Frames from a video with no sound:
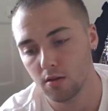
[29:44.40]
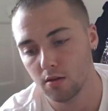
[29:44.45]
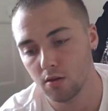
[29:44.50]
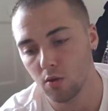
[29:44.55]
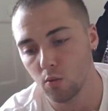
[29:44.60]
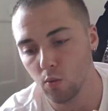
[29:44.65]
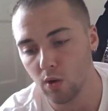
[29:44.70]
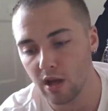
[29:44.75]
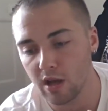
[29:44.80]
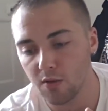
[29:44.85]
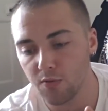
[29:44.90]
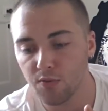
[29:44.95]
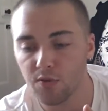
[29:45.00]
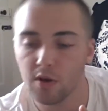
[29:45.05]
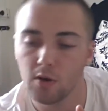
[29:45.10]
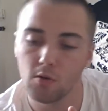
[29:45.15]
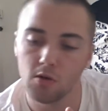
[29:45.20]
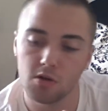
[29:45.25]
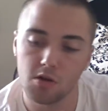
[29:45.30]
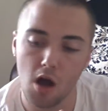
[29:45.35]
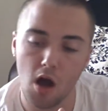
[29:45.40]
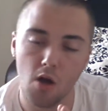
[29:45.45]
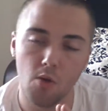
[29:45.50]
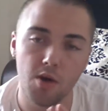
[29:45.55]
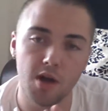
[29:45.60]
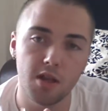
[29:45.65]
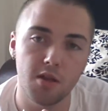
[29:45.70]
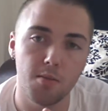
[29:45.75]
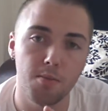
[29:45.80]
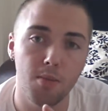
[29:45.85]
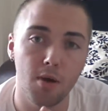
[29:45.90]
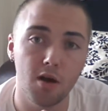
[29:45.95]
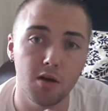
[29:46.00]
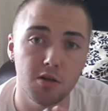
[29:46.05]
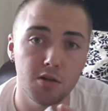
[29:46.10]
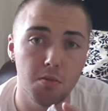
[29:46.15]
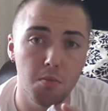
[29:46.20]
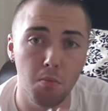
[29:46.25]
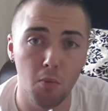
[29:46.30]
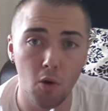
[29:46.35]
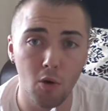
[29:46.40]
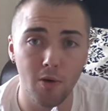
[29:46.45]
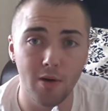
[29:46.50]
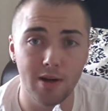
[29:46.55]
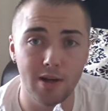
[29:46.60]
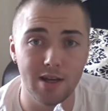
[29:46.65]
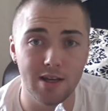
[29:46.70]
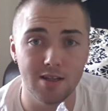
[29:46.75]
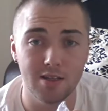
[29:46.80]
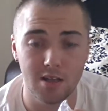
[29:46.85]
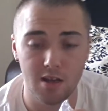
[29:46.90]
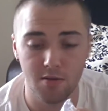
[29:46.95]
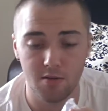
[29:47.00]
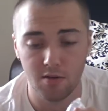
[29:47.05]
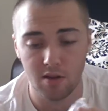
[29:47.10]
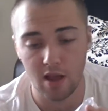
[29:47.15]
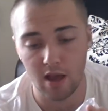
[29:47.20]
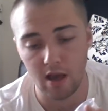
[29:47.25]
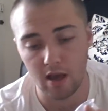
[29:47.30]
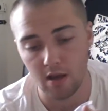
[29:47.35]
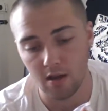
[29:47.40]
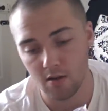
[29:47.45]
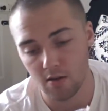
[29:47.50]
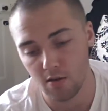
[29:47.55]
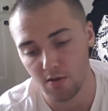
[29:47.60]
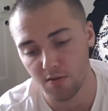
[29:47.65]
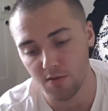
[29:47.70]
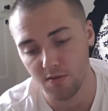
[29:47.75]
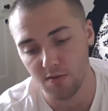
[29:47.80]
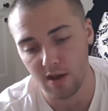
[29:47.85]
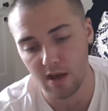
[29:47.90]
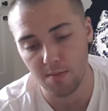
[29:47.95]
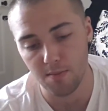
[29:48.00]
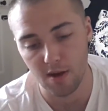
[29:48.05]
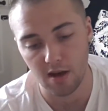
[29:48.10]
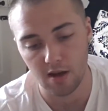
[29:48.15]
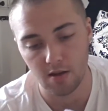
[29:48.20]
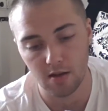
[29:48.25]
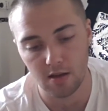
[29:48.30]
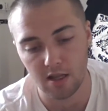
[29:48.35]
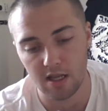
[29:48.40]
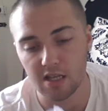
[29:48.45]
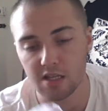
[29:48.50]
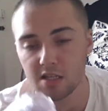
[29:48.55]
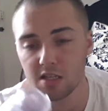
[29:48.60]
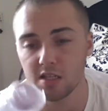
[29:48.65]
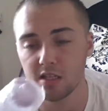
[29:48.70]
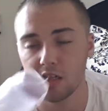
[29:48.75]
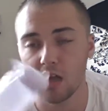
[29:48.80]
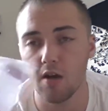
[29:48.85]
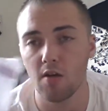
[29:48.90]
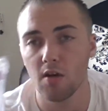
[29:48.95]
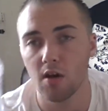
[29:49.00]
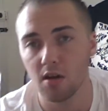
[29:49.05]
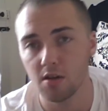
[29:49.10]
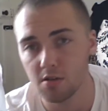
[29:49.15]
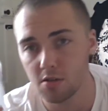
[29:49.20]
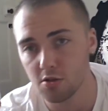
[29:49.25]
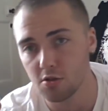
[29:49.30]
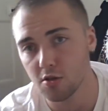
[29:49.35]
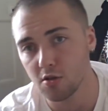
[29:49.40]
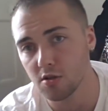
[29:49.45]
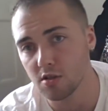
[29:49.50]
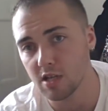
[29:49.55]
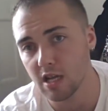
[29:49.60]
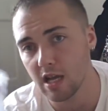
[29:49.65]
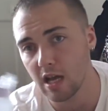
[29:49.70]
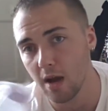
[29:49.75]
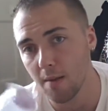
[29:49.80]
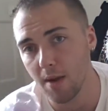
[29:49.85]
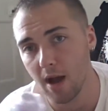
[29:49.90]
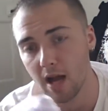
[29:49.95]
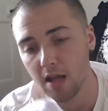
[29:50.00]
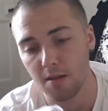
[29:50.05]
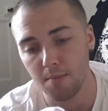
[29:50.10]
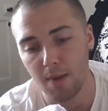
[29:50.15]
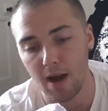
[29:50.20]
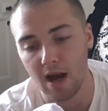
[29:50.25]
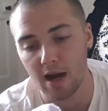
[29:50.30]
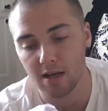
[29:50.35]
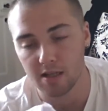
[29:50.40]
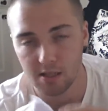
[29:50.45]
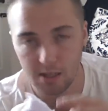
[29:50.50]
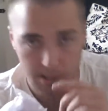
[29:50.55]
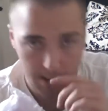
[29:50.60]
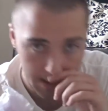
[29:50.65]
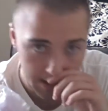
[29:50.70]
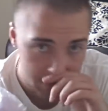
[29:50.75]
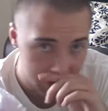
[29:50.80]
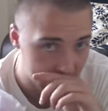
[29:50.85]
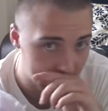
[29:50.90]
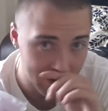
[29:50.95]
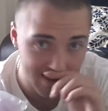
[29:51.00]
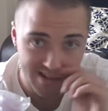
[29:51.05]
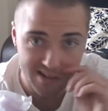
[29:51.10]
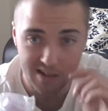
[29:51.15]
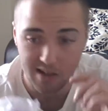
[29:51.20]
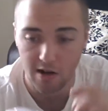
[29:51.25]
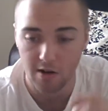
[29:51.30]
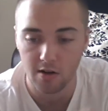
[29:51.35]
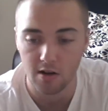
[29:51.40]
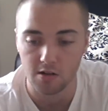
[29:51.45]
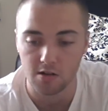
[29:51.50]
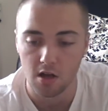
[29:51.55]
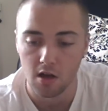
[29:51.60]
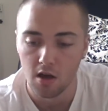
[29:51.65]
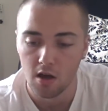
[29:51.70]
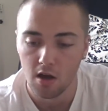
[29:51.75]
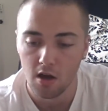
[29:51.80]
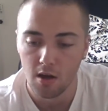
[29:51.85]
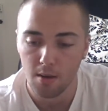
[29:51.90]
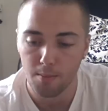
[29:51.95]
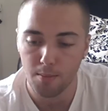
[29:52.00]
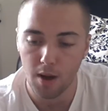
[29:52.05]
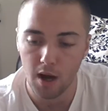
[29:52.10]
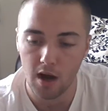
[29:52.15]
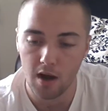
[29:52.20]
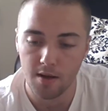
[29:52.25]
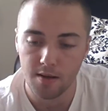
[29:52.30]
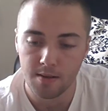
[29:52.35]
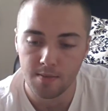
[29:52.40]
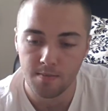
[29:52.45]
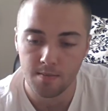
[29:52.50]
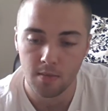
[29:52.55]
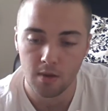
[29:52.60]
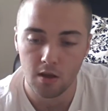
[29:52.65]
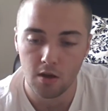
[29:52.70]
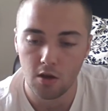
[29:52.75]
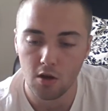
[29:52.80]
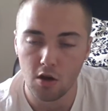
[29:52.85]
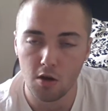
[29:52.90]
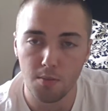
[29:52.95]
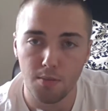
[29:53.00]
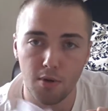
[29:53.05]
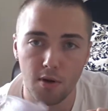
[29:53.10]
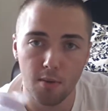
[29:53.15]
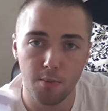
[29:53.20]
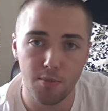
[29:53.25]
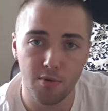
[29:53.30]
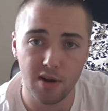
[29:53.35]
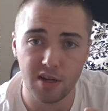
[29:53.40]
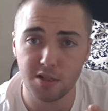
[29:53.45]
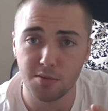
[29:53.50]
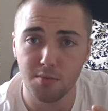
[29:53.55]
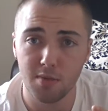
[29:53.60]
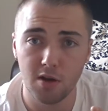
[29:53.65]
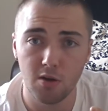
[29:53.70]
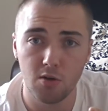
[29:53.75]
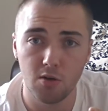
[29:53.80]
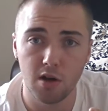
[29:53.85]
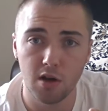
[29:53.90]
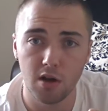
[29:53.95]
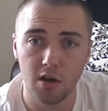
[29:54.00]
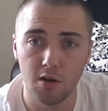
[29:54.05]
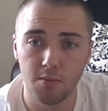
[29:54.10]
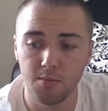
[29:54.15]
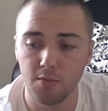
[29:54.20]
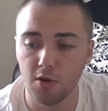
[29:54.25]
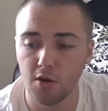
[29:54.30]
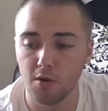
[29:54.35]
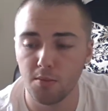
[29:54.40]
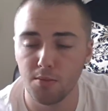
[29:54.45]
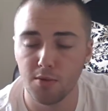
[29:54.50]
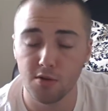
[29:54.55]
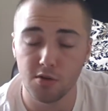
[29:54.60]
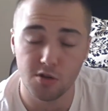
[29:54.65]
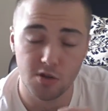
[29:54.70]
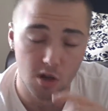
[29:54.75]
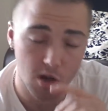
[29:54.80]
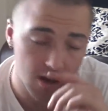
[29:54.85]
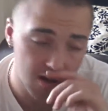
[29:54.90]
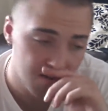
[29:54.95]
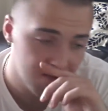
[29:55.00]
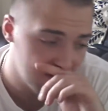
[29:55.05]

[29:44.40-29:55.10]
the weird thing was, I went to buy some more of these the other day off of eBay. Now, these are sterilised. As soon as they come out of the bags, they're unsterilised. But you can put breast milk in them, you can put solid